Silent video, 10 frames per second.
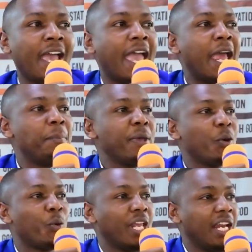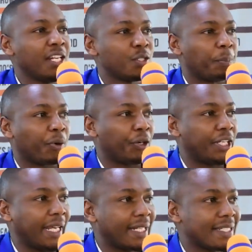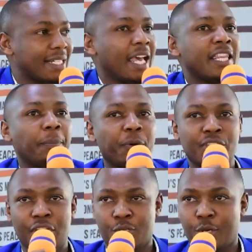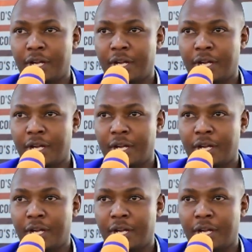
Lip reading: and be willing to protect the position.